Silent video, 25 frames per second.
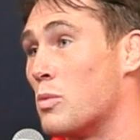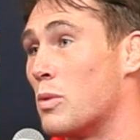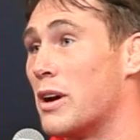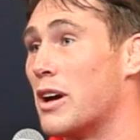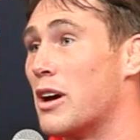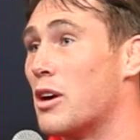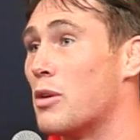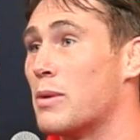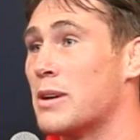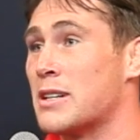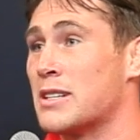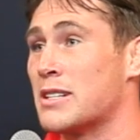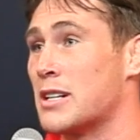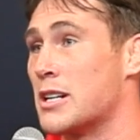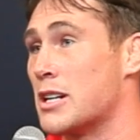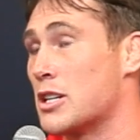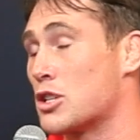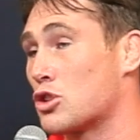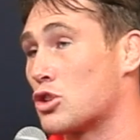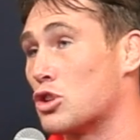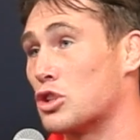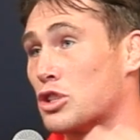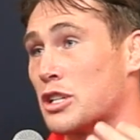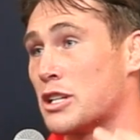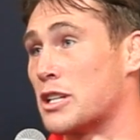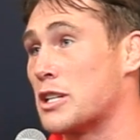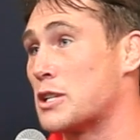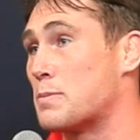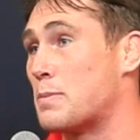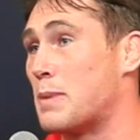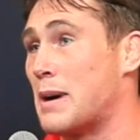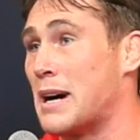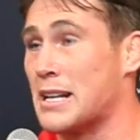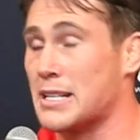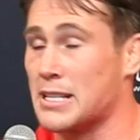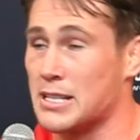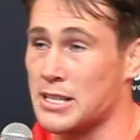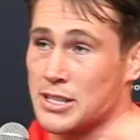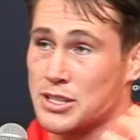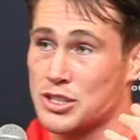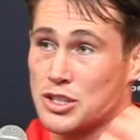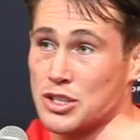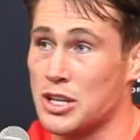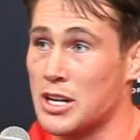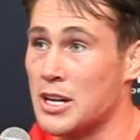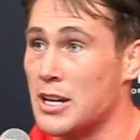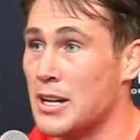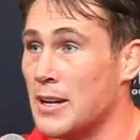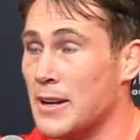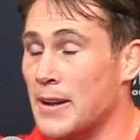whirlwind, and it's good and it's bad, and
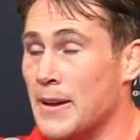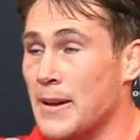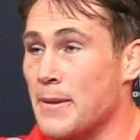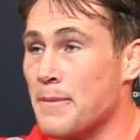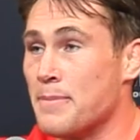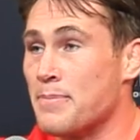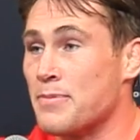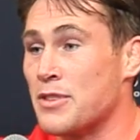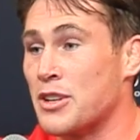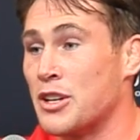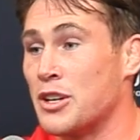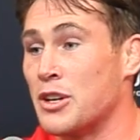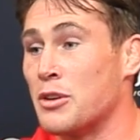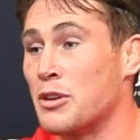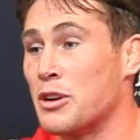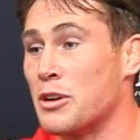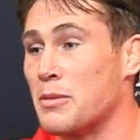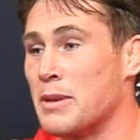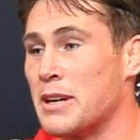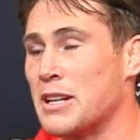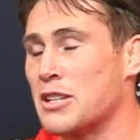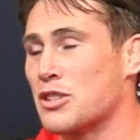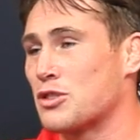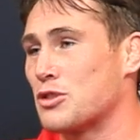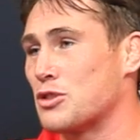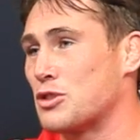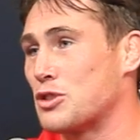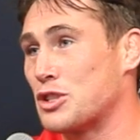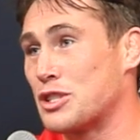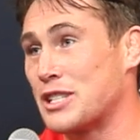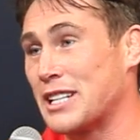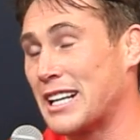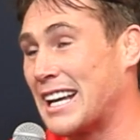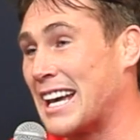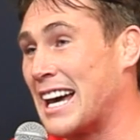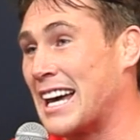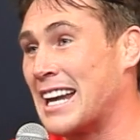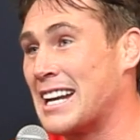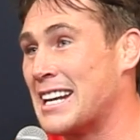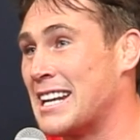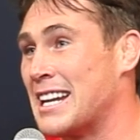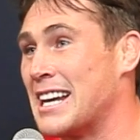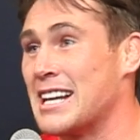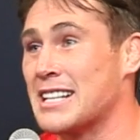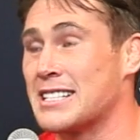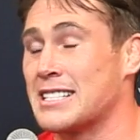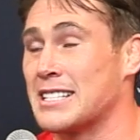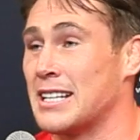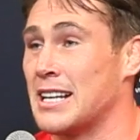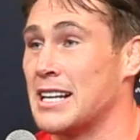it's, you know what I mean. So just to get in
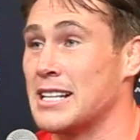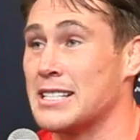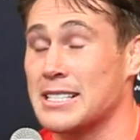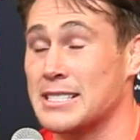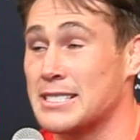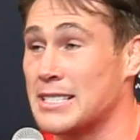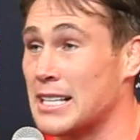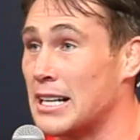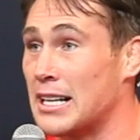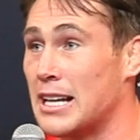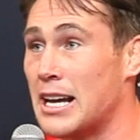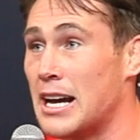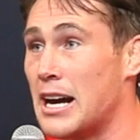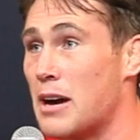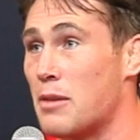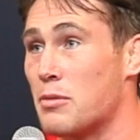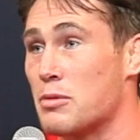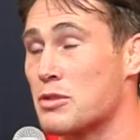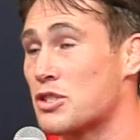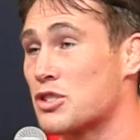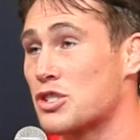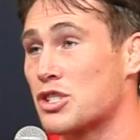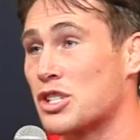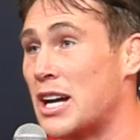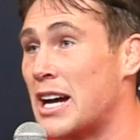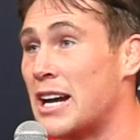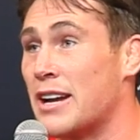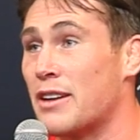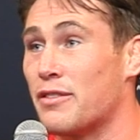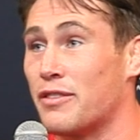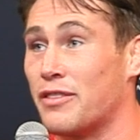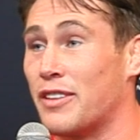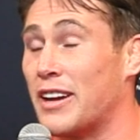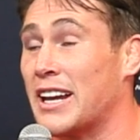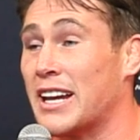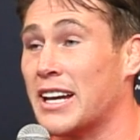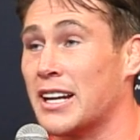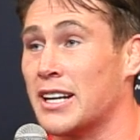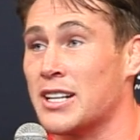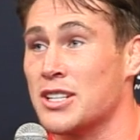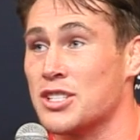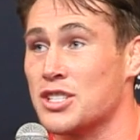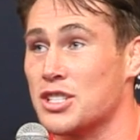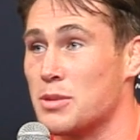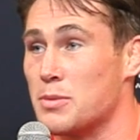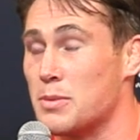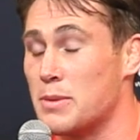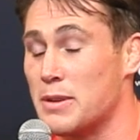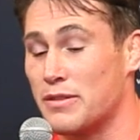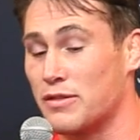there tonight, I tell you, I was trying to fake an
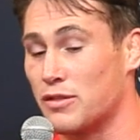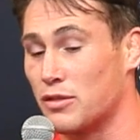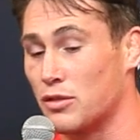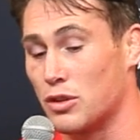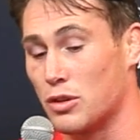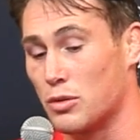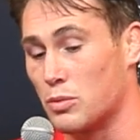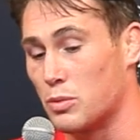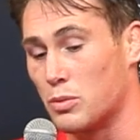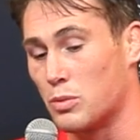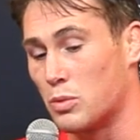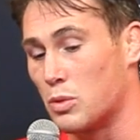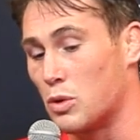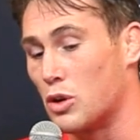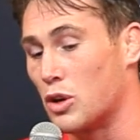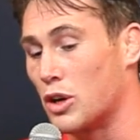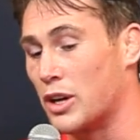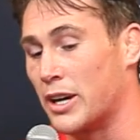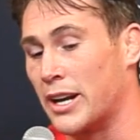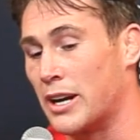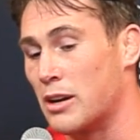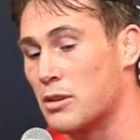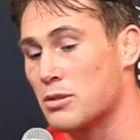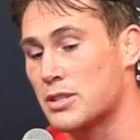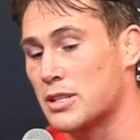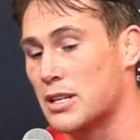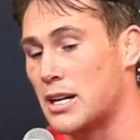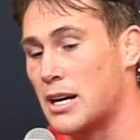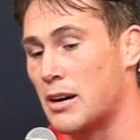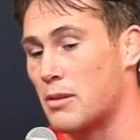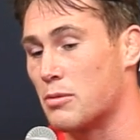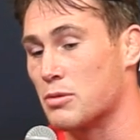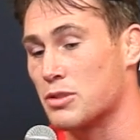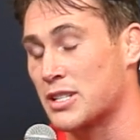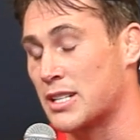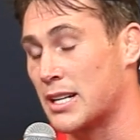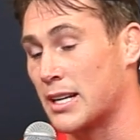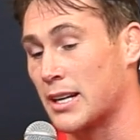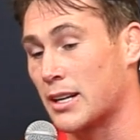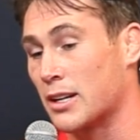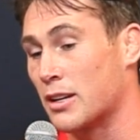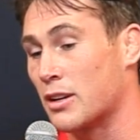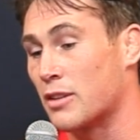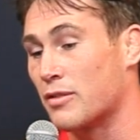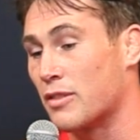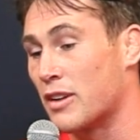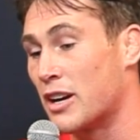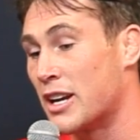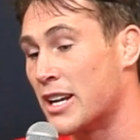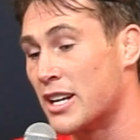injury before walking out. I was thinking
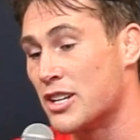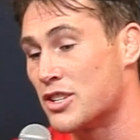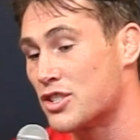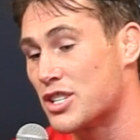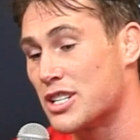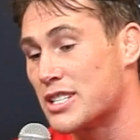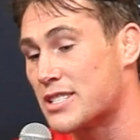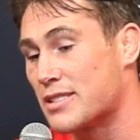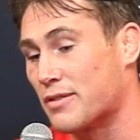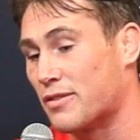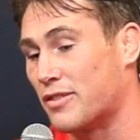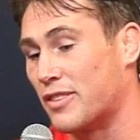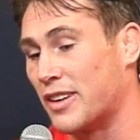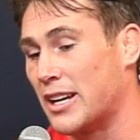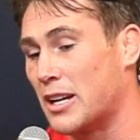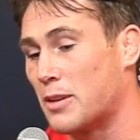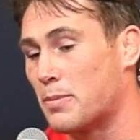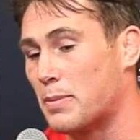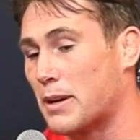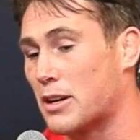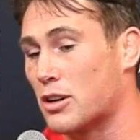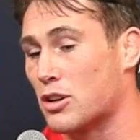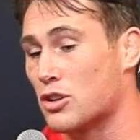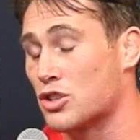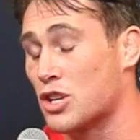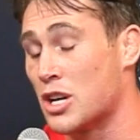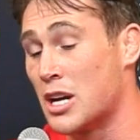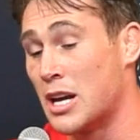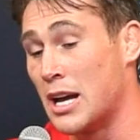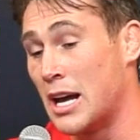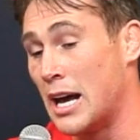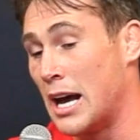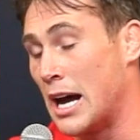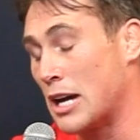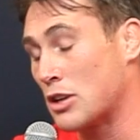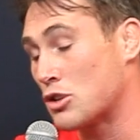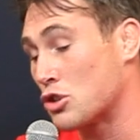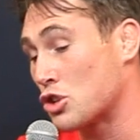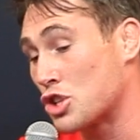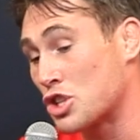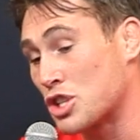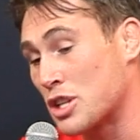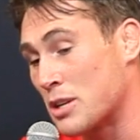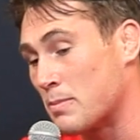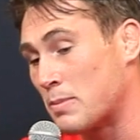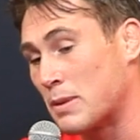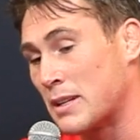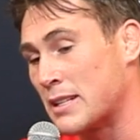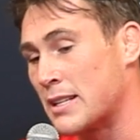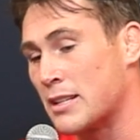of an injury to fake, because I just
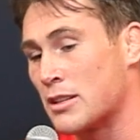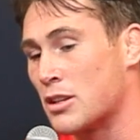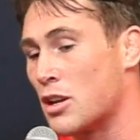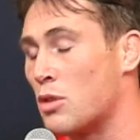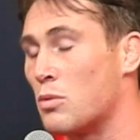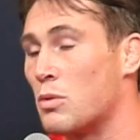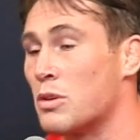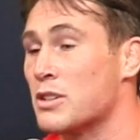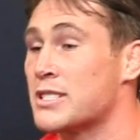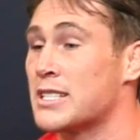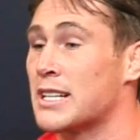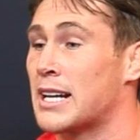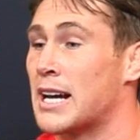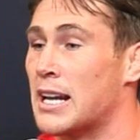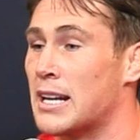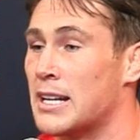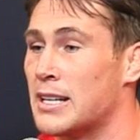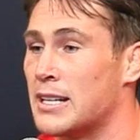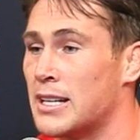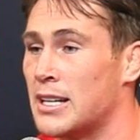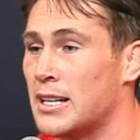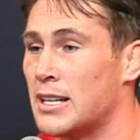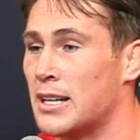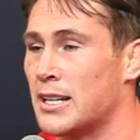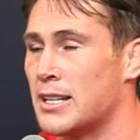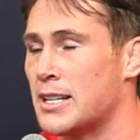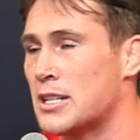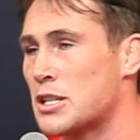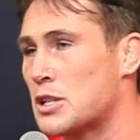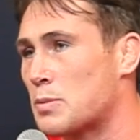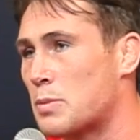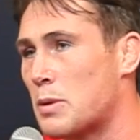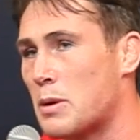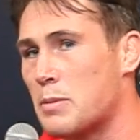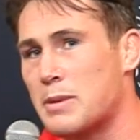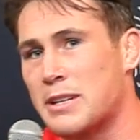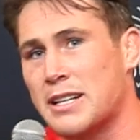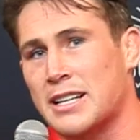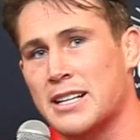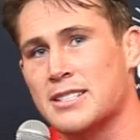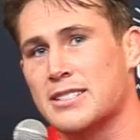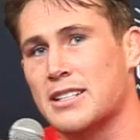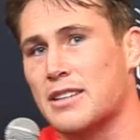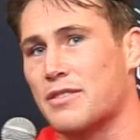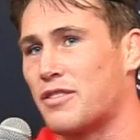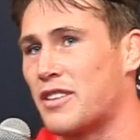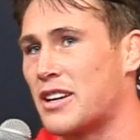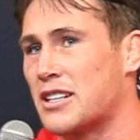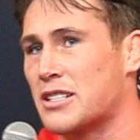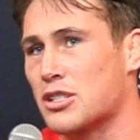simply did not want to get in there. And this is probably things
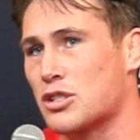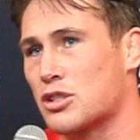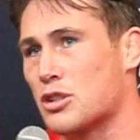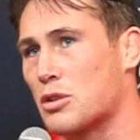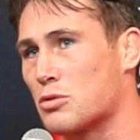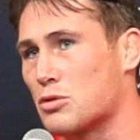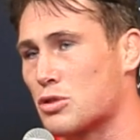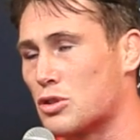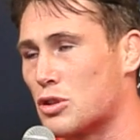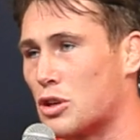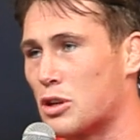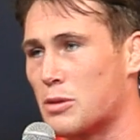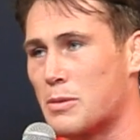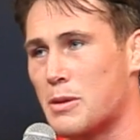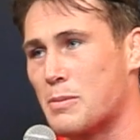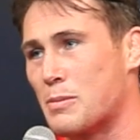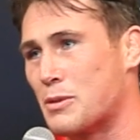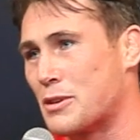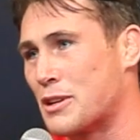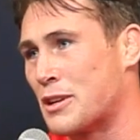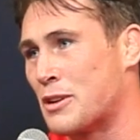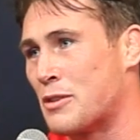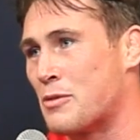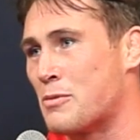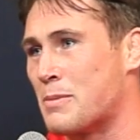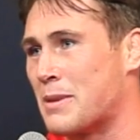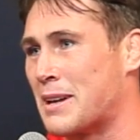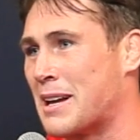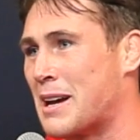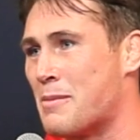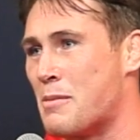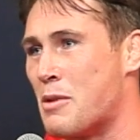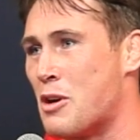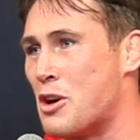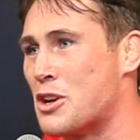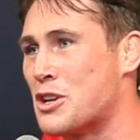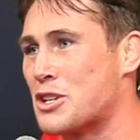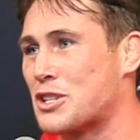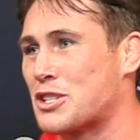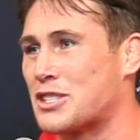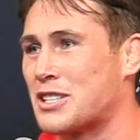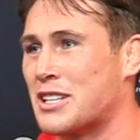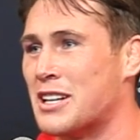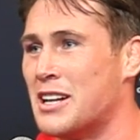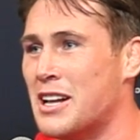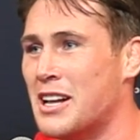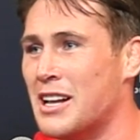that fighters don't talk about, but you know me, I'm honest,